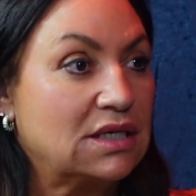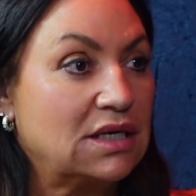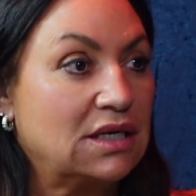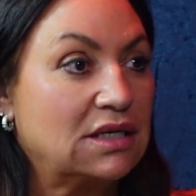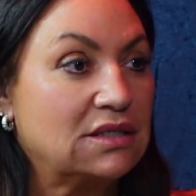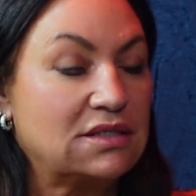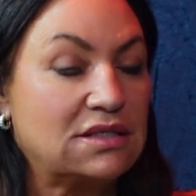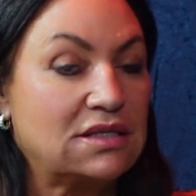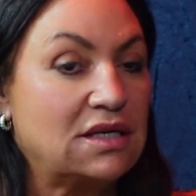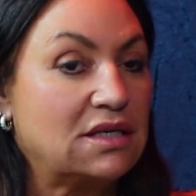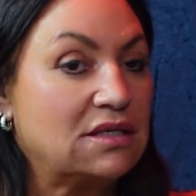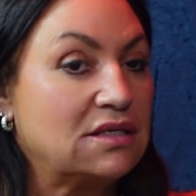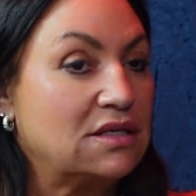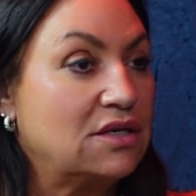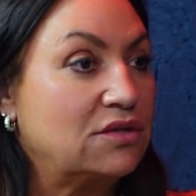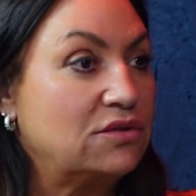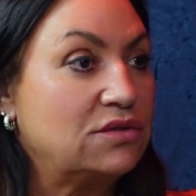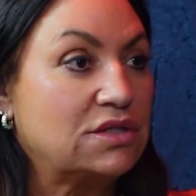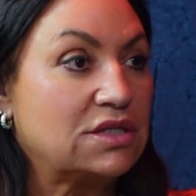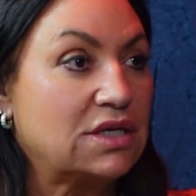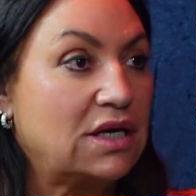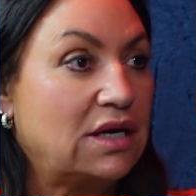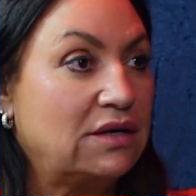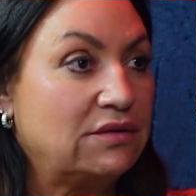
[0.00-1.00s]
I said no
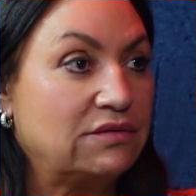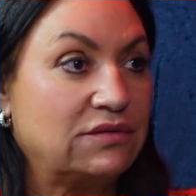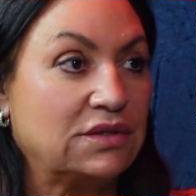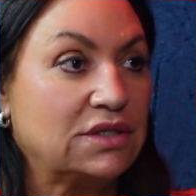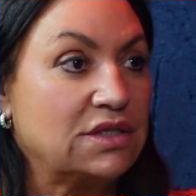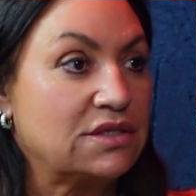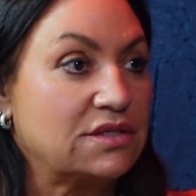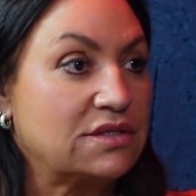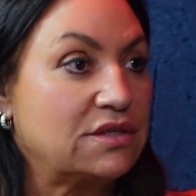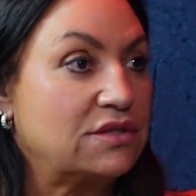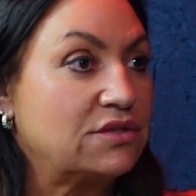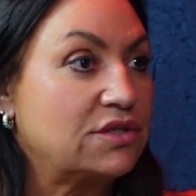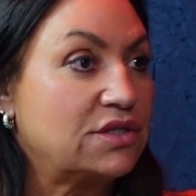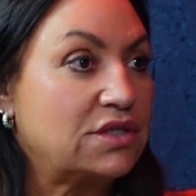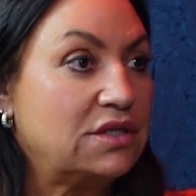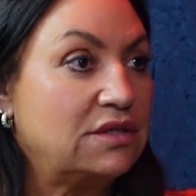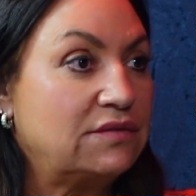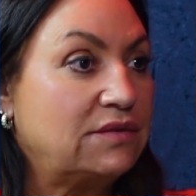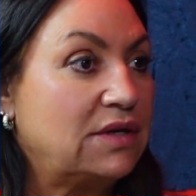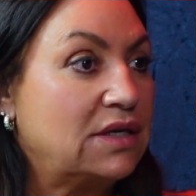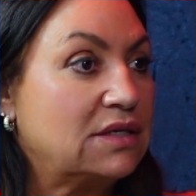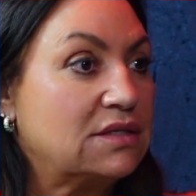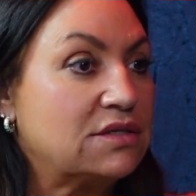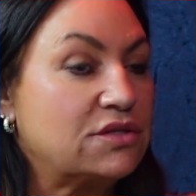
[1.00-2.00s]
to every social
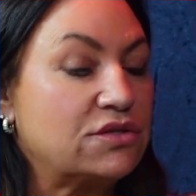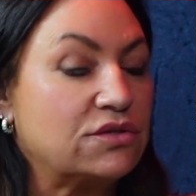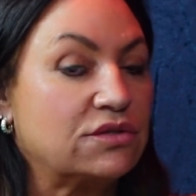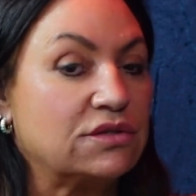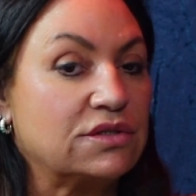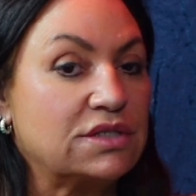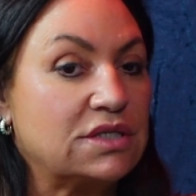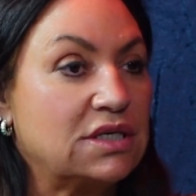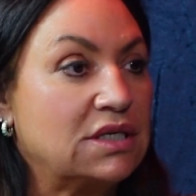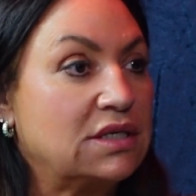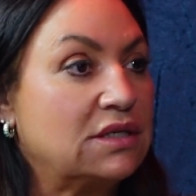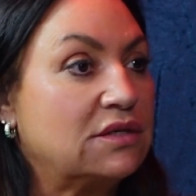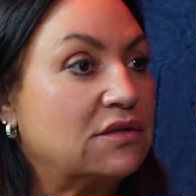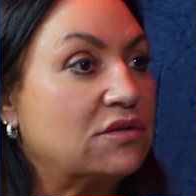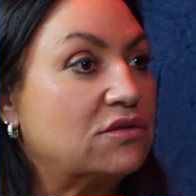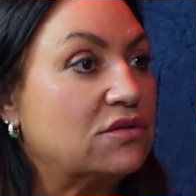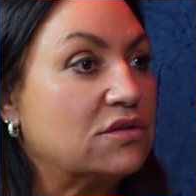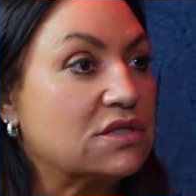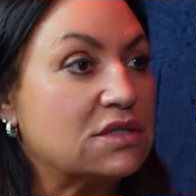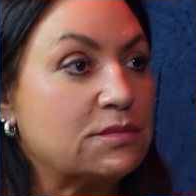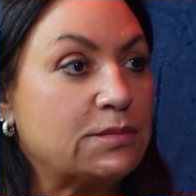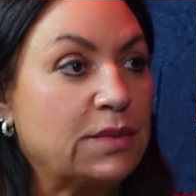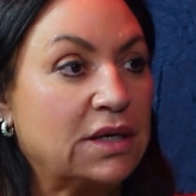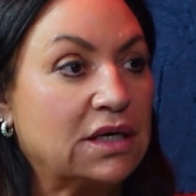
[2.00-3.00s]
event or dinner or
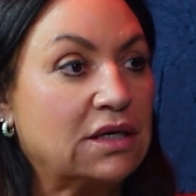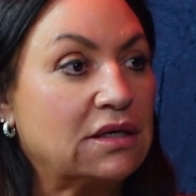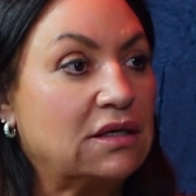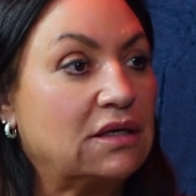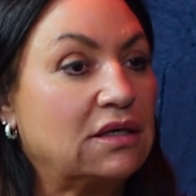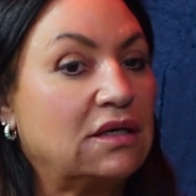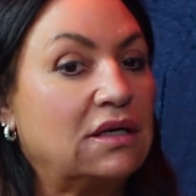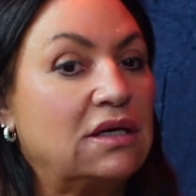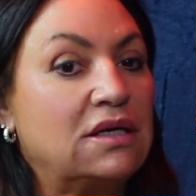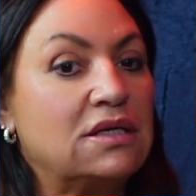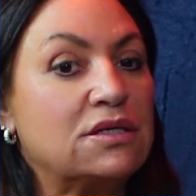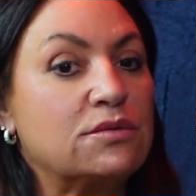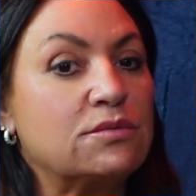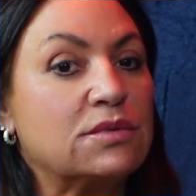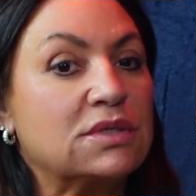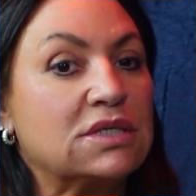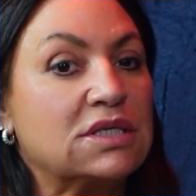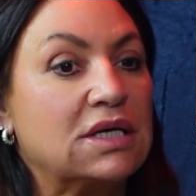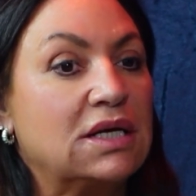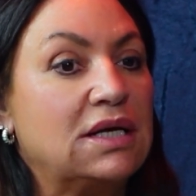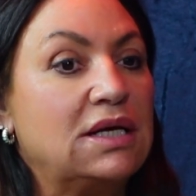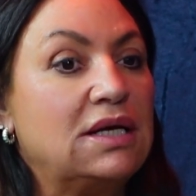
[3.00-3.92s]
speaking engagement.